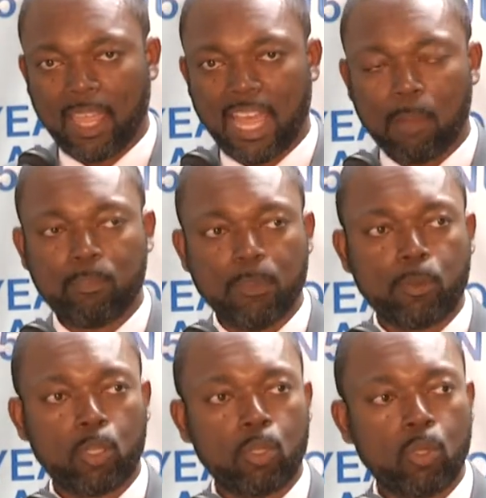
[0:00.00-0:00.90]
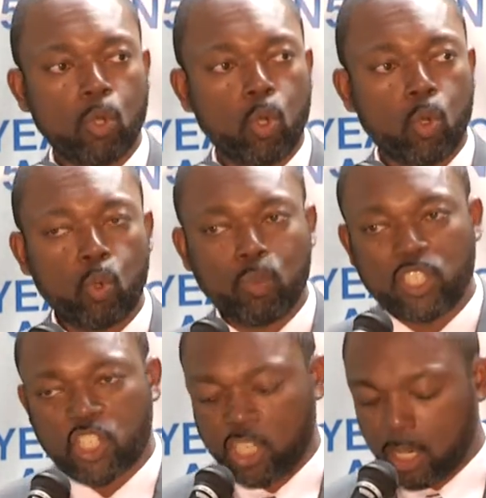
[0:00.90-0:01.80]
and people who we
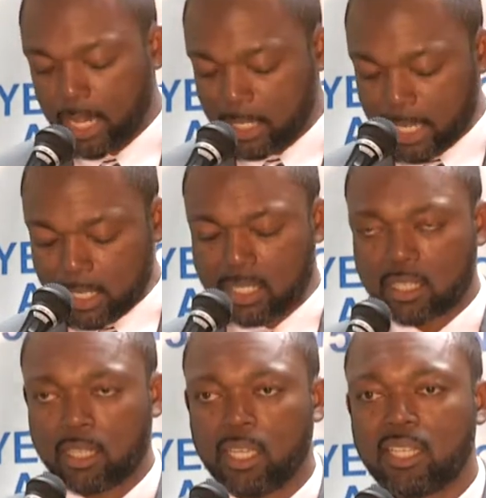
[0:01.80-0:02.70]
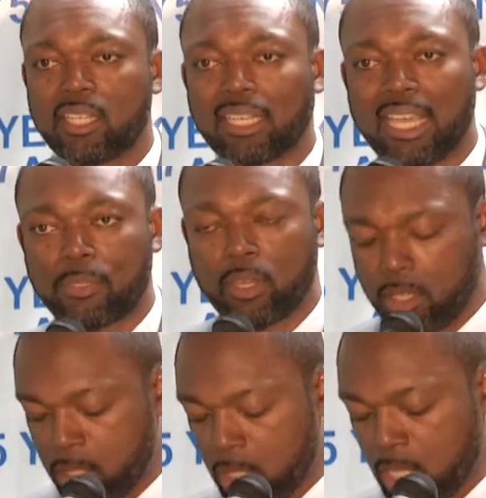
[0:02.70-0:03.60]
share ideas together,